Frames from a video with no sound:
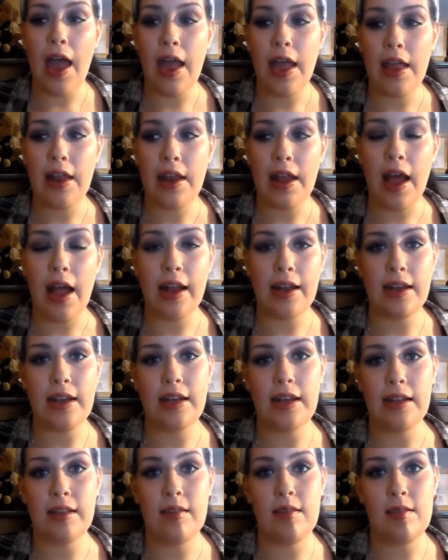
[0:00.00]
and I
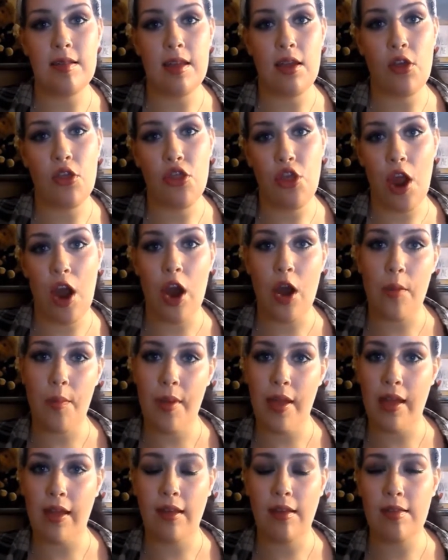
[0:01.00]
needed to see a
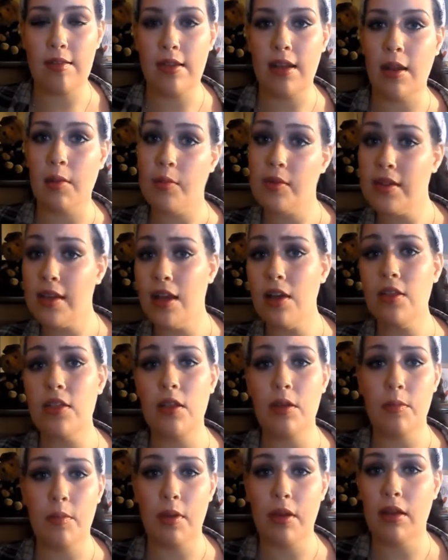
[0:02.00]
therapist, and I would
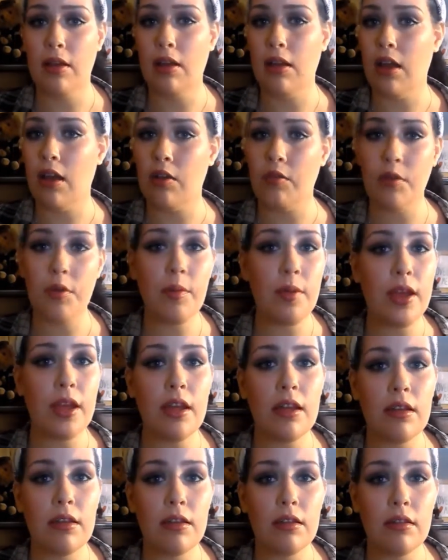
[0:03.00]
tell them every
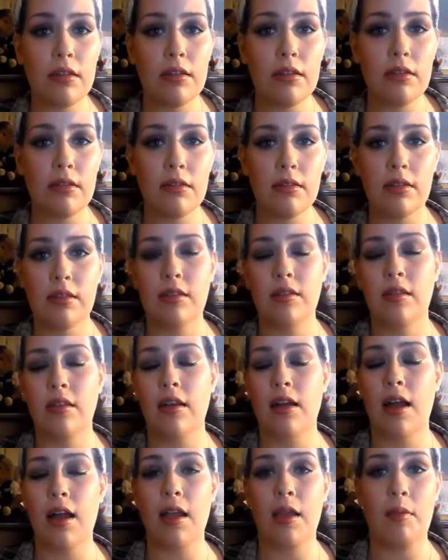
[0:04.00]
week,
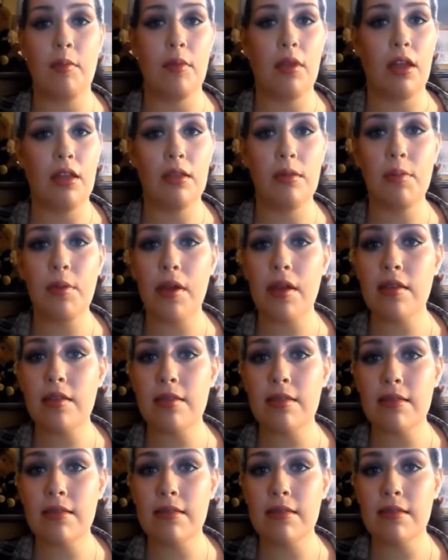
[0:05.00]
I am not
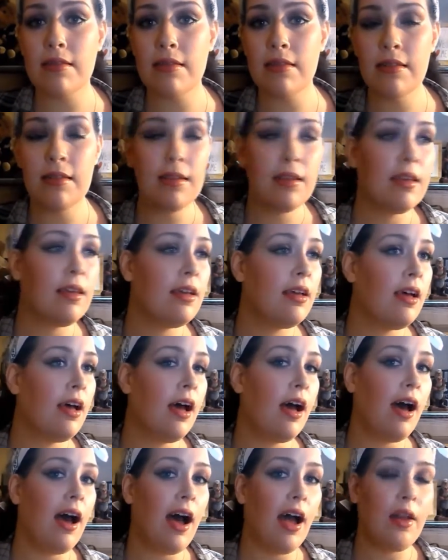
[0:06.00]
depressed.
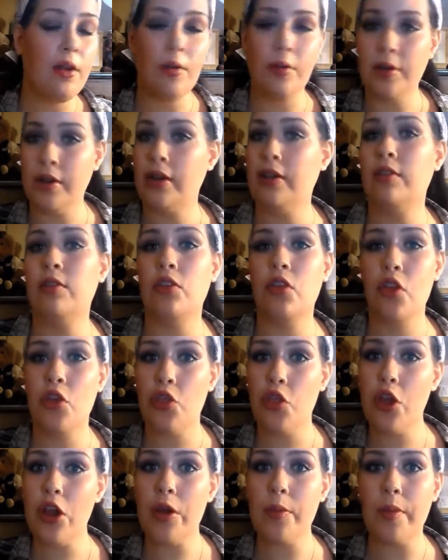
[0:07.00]
I don't need to
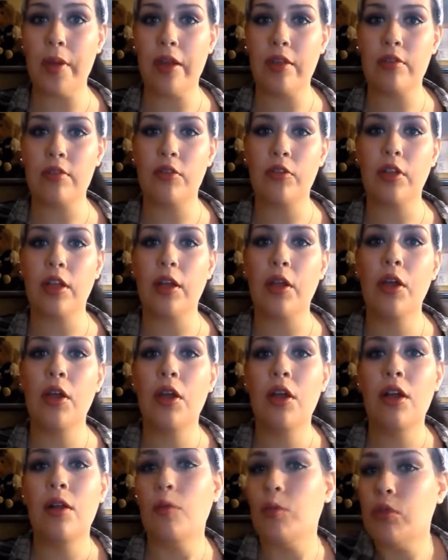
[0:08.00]
see a therapist. And they're
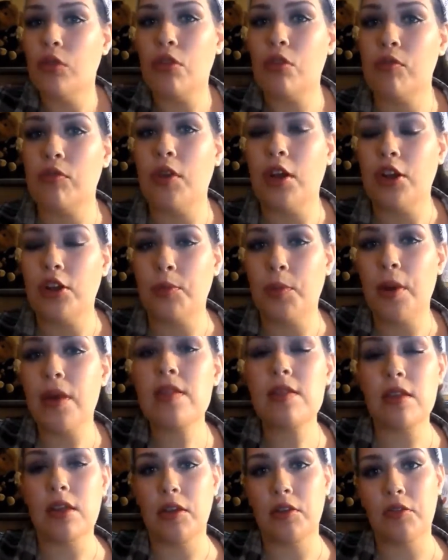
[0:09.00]
like, well, this is very
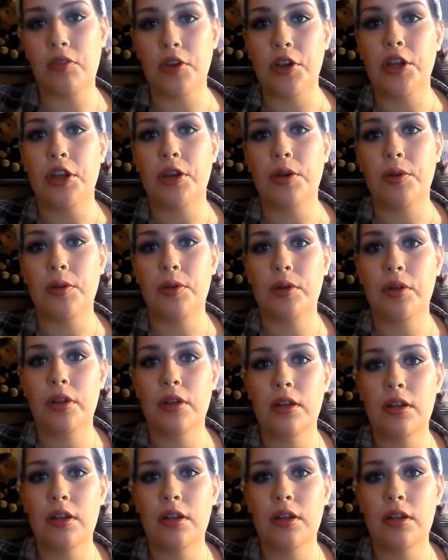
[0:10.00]
depressing for you.